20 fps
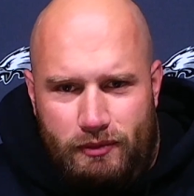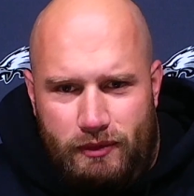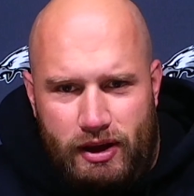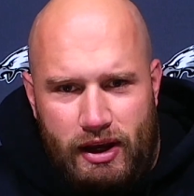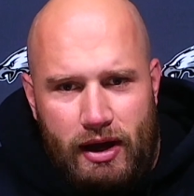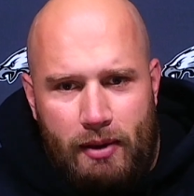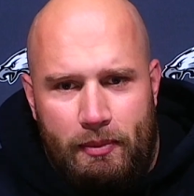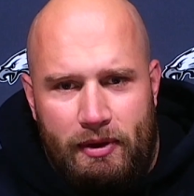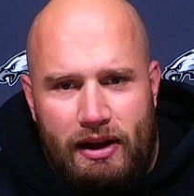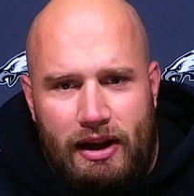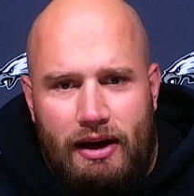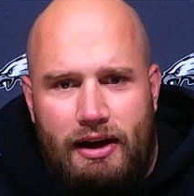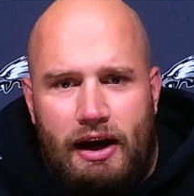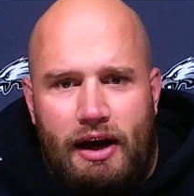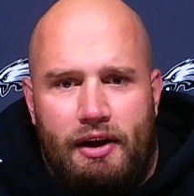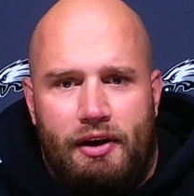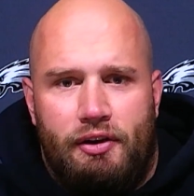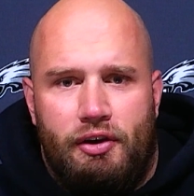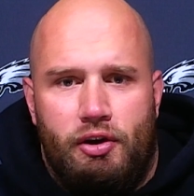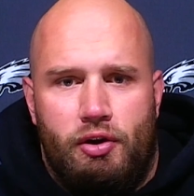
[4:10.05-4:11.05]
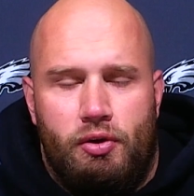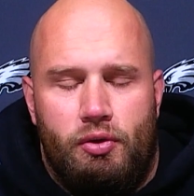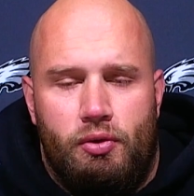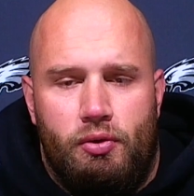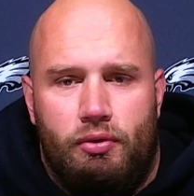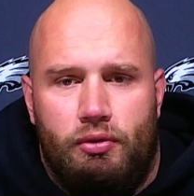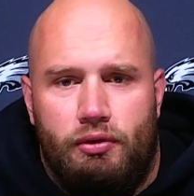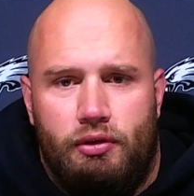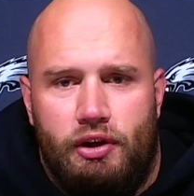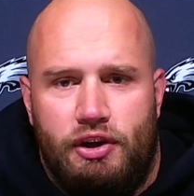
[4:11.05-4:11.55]
yeah, I mean, I kind of
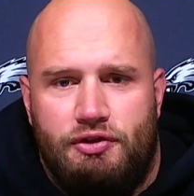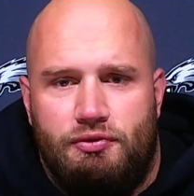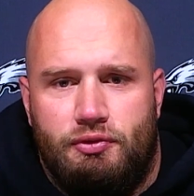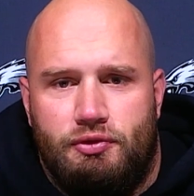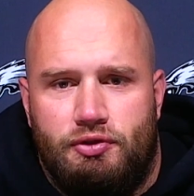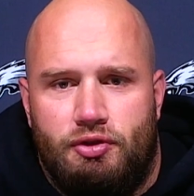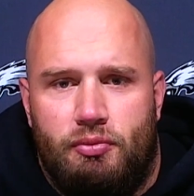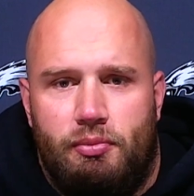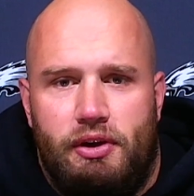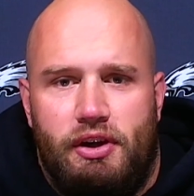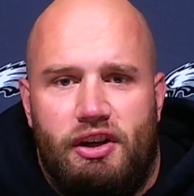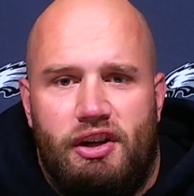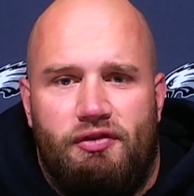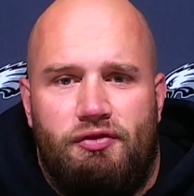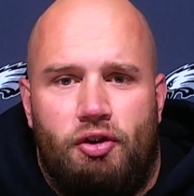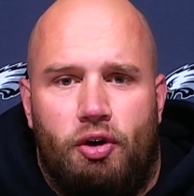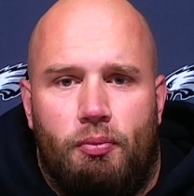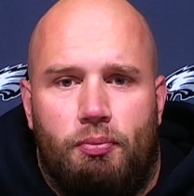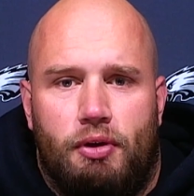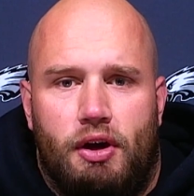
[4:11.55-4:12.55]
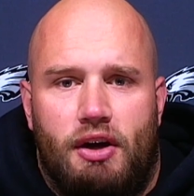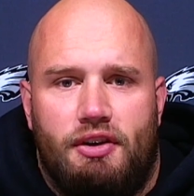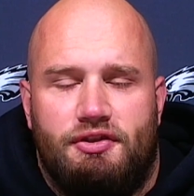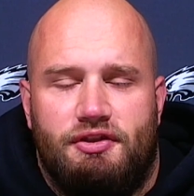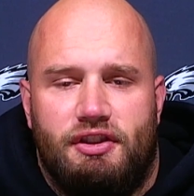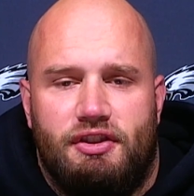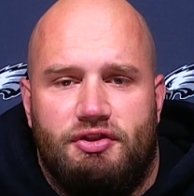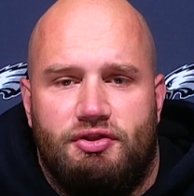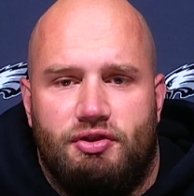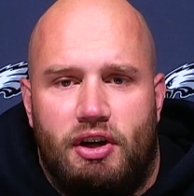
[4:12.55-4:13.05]
knew this was going to be a difficult
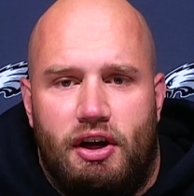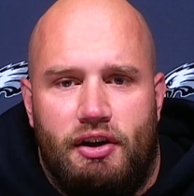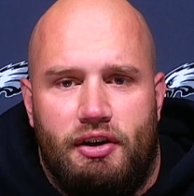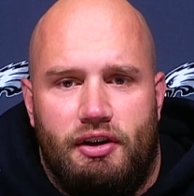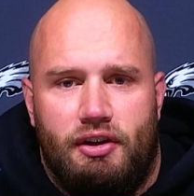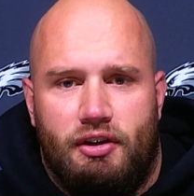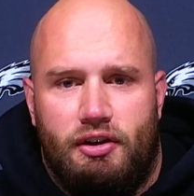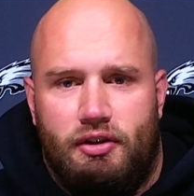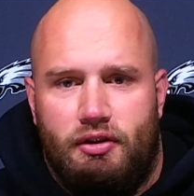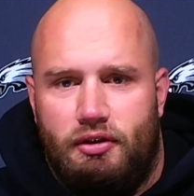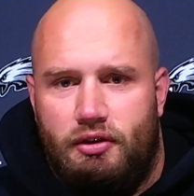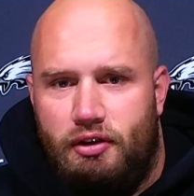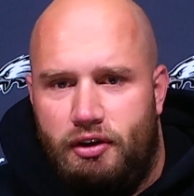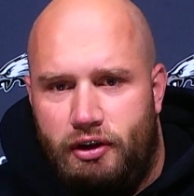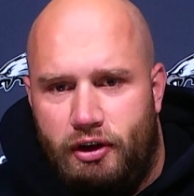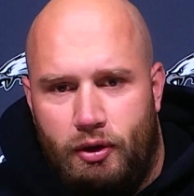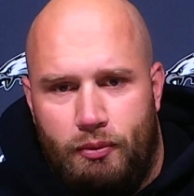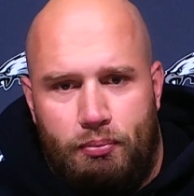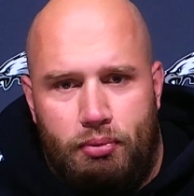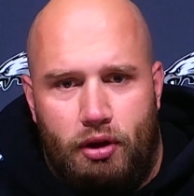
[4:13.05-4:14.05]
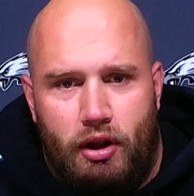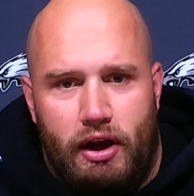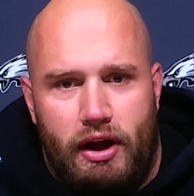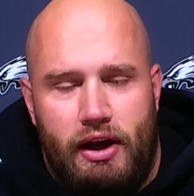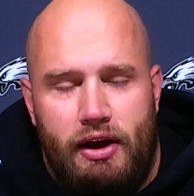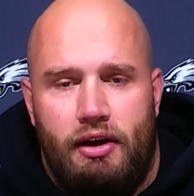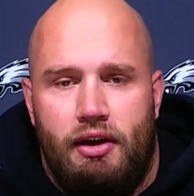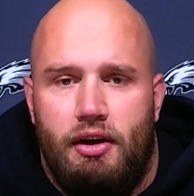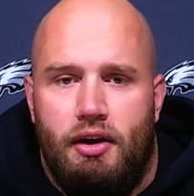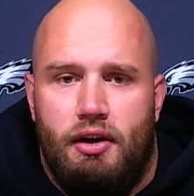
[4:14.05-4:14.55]
process trying to, you know,
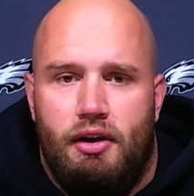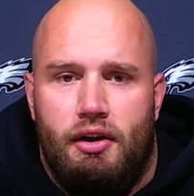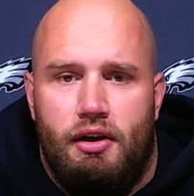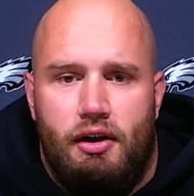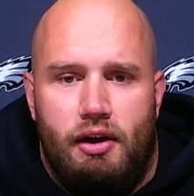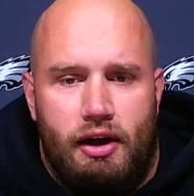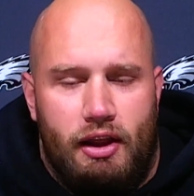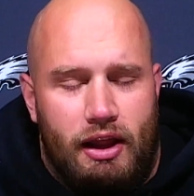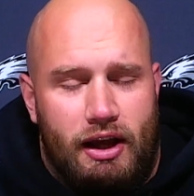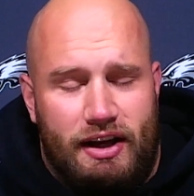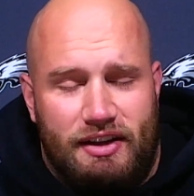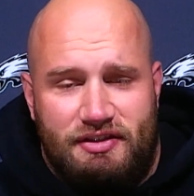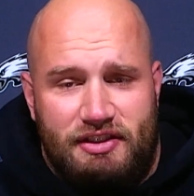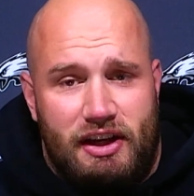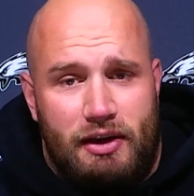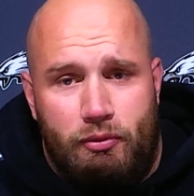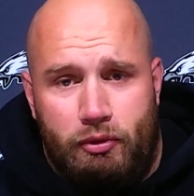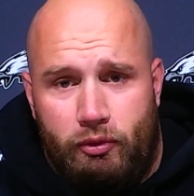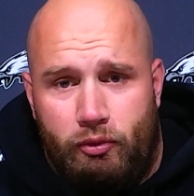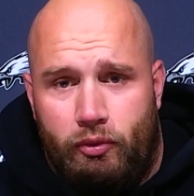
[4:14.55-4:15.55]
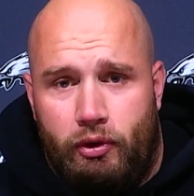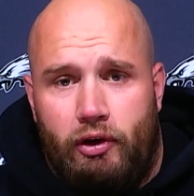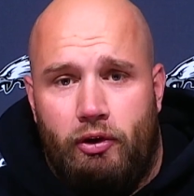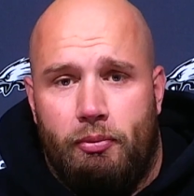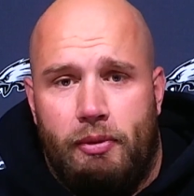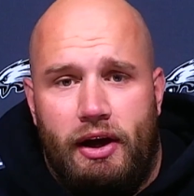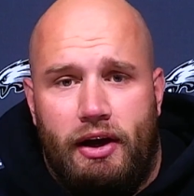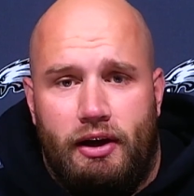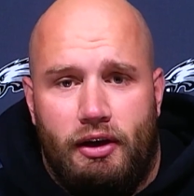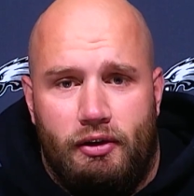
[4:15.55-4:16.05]
play. And like I said, we were
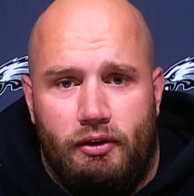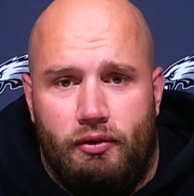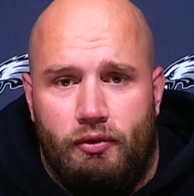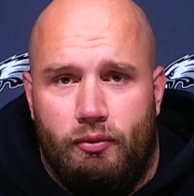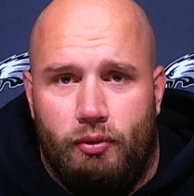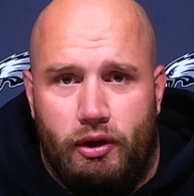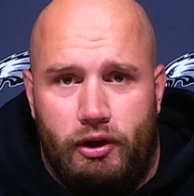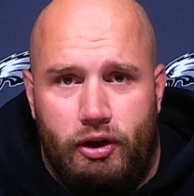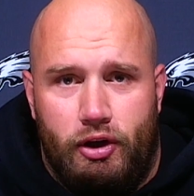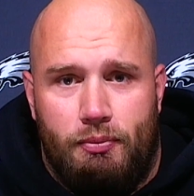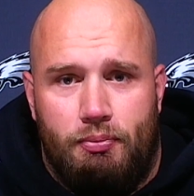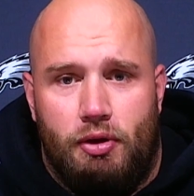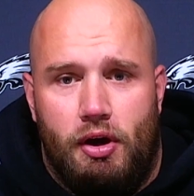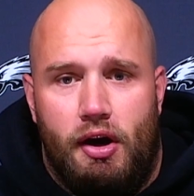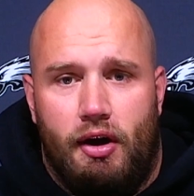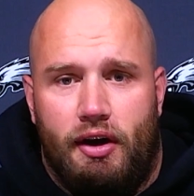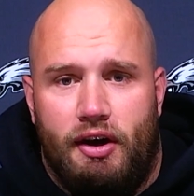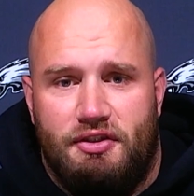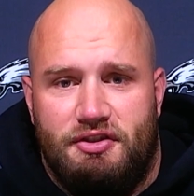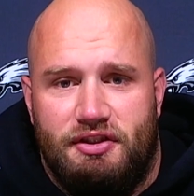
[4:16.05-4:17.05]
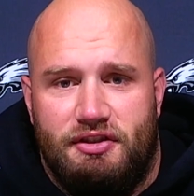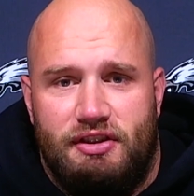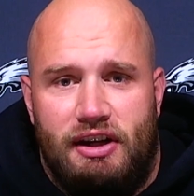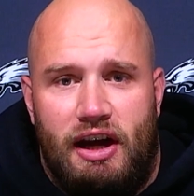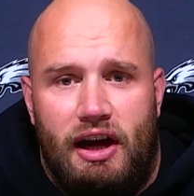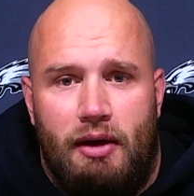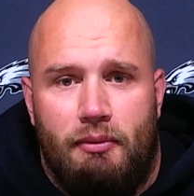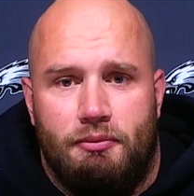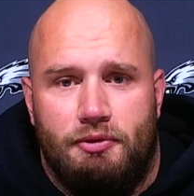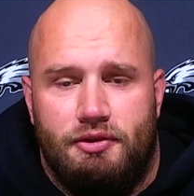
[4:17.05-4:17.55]
making really good progress at
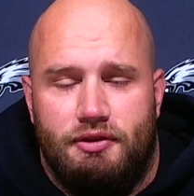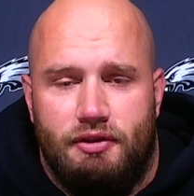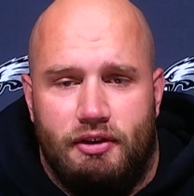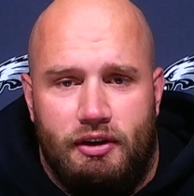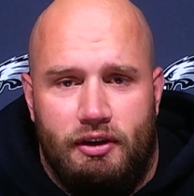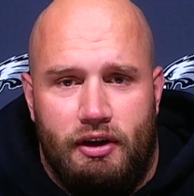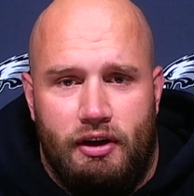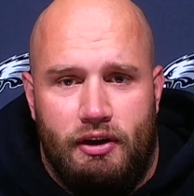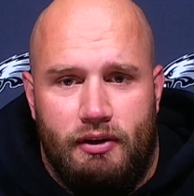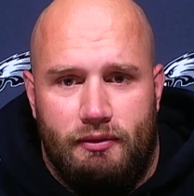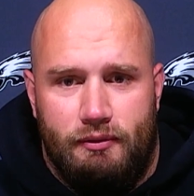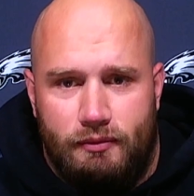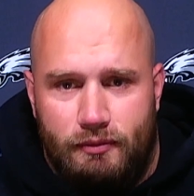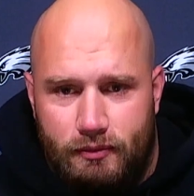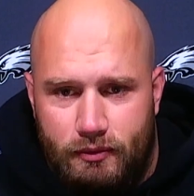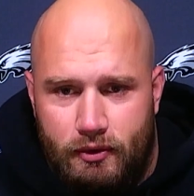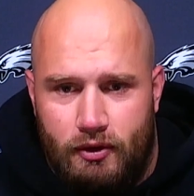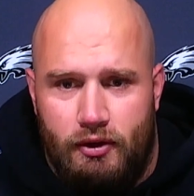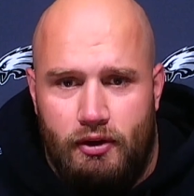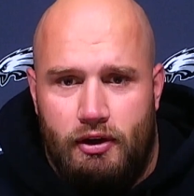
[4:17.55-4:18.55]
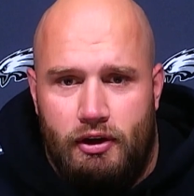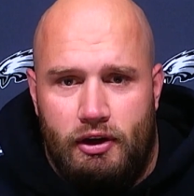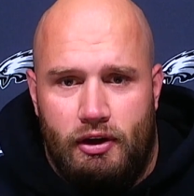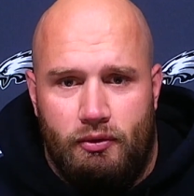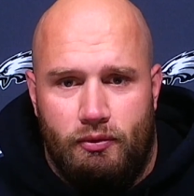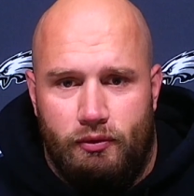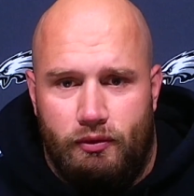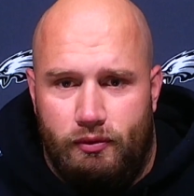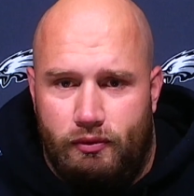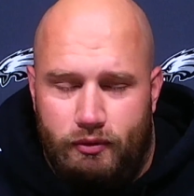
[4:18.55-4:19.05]
times. And then, you
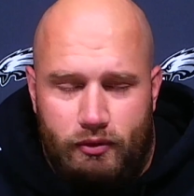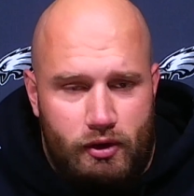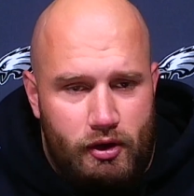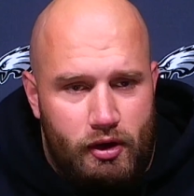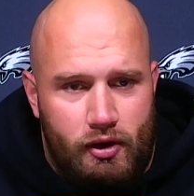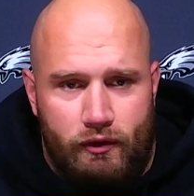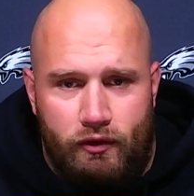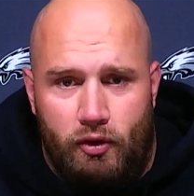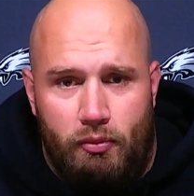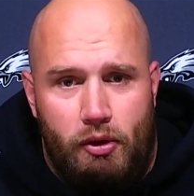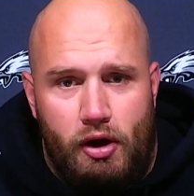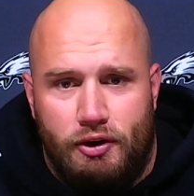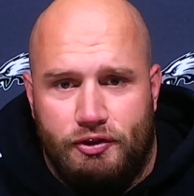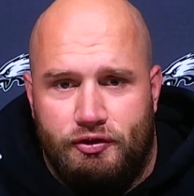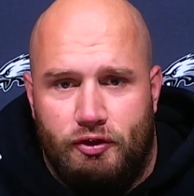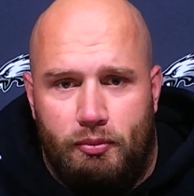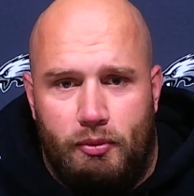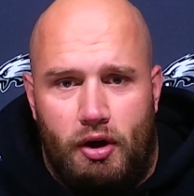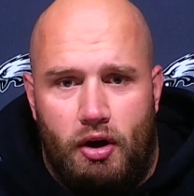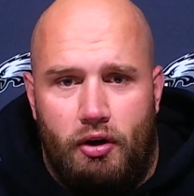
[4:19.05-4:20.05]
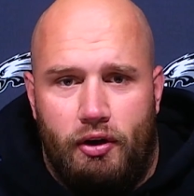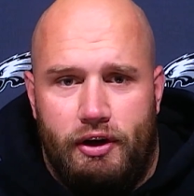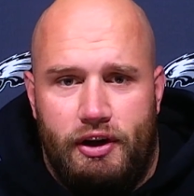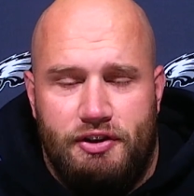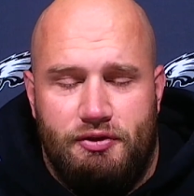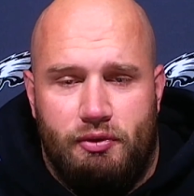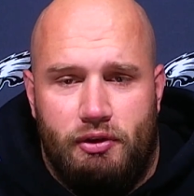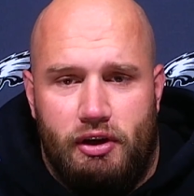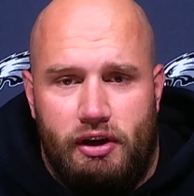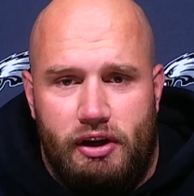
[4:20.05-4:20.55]
know, football's football. It
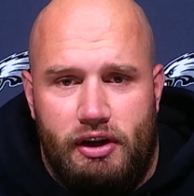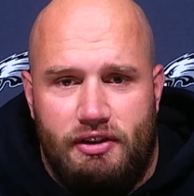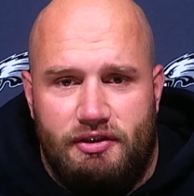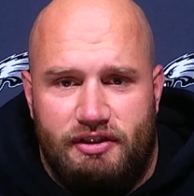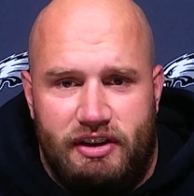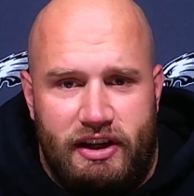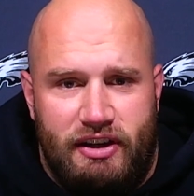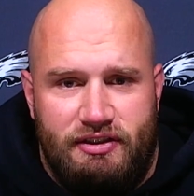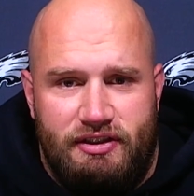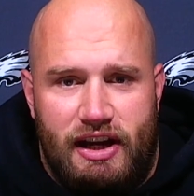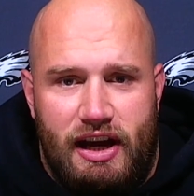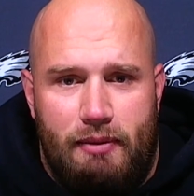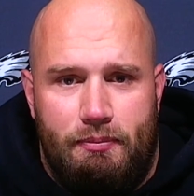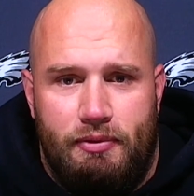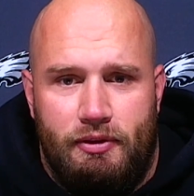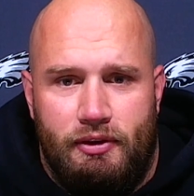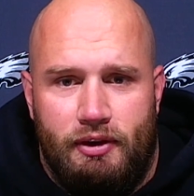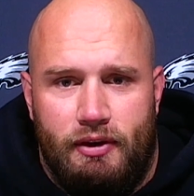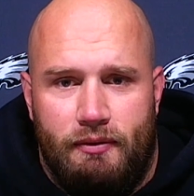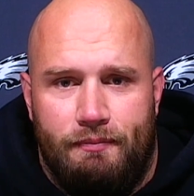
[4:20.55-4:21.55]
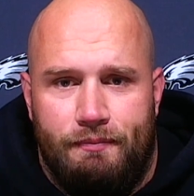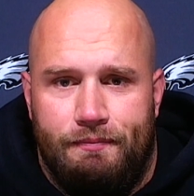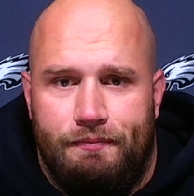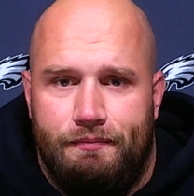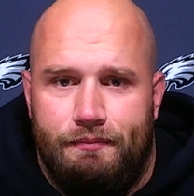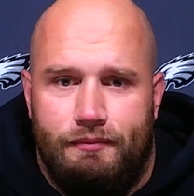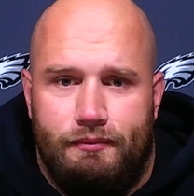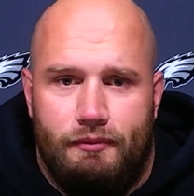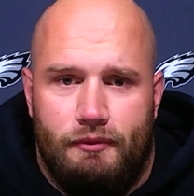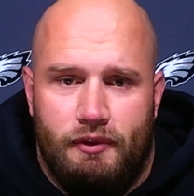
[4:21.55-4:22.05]
is what it is. Things happen. And
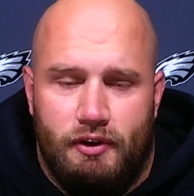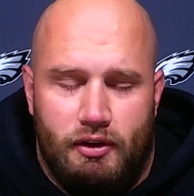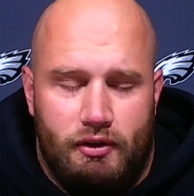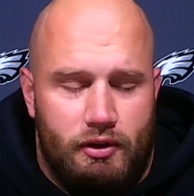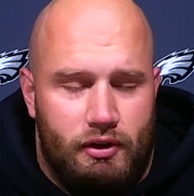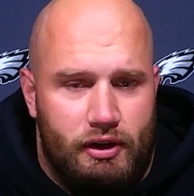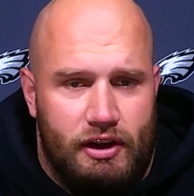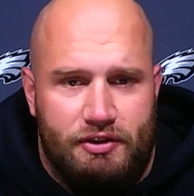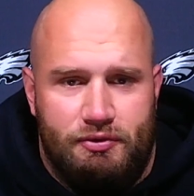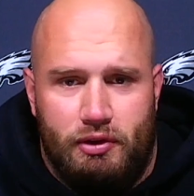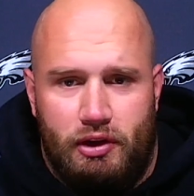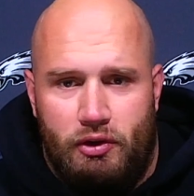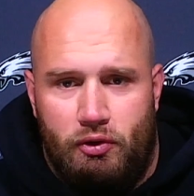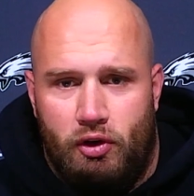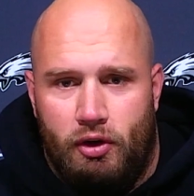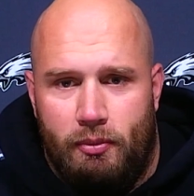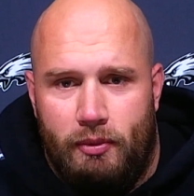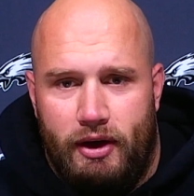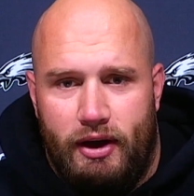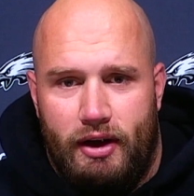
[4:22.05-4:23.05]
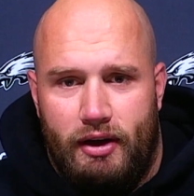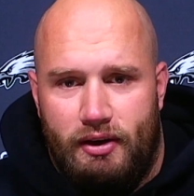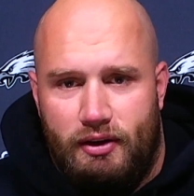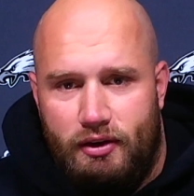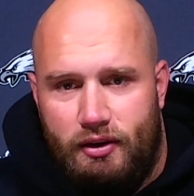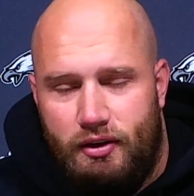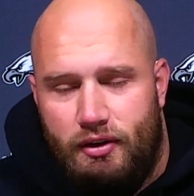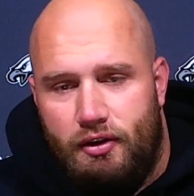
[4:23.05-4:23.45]
that's really where I'm at.